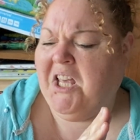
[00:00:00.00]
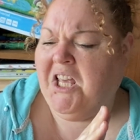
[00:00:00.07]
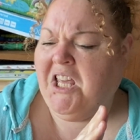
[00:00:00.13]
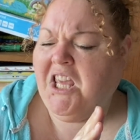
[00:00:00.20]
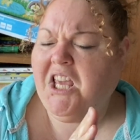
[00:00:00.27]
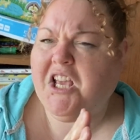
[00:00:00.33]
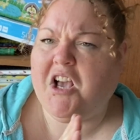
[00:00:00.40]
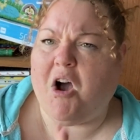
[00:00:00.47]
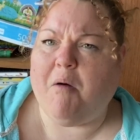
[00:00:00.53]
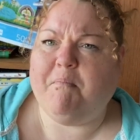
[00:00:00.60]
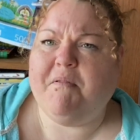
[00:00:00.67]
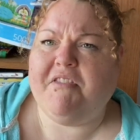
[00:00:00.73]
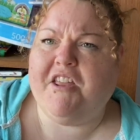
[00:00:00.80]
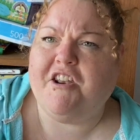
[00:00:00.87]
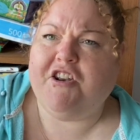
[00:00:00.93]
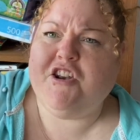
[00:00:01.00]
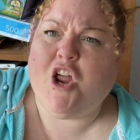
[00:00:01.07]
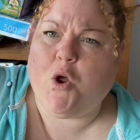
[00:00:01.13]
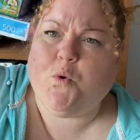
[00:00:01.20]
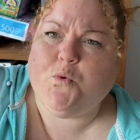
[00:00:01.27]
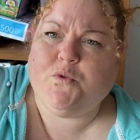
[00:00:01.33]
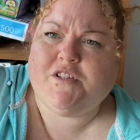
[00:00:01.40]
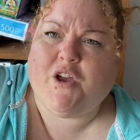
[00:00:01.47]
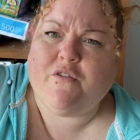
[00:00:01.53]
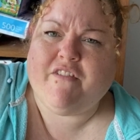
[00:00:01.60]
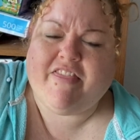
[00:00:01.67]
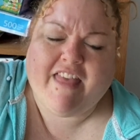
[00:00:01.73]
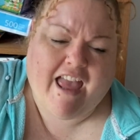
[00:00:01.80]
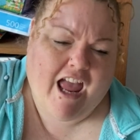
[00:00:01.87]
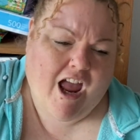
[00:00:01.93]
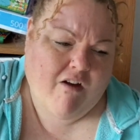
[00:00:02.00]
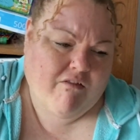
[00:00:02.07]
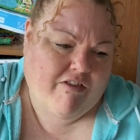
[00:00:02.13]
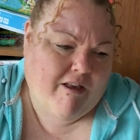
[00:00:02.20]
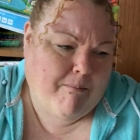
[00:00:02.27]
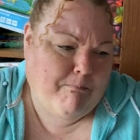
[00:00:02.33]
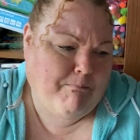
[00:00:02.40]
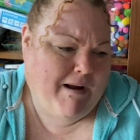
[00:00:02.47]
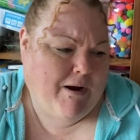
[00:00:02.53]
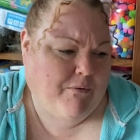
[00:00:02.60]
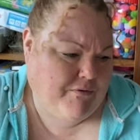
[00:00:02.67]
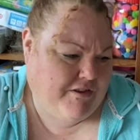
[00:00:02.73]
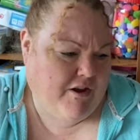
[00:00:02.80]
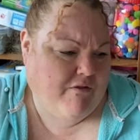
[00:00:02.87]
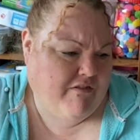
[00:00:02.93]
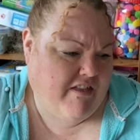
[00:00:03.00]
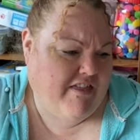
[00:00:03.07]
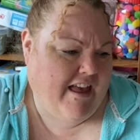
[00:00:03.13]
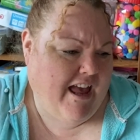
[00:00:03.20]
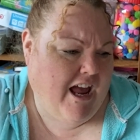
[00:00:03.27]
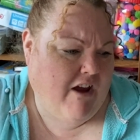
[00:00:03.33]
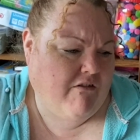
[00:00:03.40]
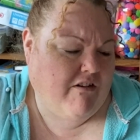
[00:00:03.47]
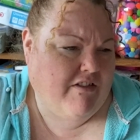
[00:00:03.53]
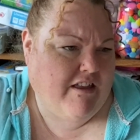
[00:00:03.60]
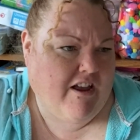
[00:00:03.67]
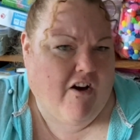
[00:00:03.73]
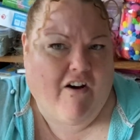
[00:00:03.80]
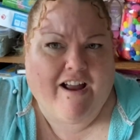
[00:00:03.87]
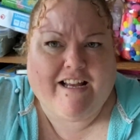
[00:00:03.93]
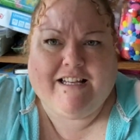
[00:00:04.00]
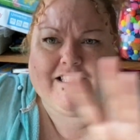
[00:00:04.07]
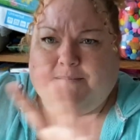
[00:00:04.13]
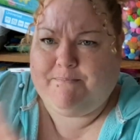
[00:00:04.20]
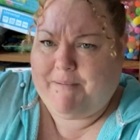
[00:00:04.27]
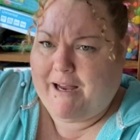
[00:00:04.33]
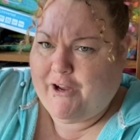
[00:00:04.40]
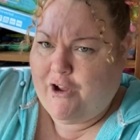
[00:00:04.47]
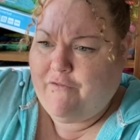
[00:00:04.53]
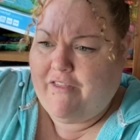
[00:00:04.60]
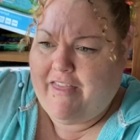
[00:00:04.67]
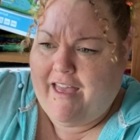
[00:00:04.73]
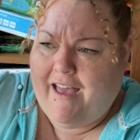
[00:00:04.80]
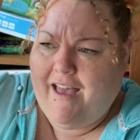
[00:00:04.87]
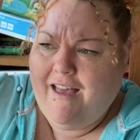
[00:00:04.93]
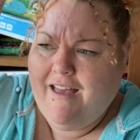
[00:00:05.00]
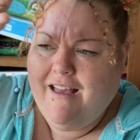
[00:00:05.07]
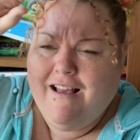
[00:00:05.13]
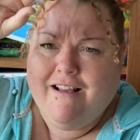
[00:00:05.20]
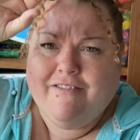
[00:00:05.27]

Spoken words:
you can't put the nose over there and the mouth over there and the eyes back over there,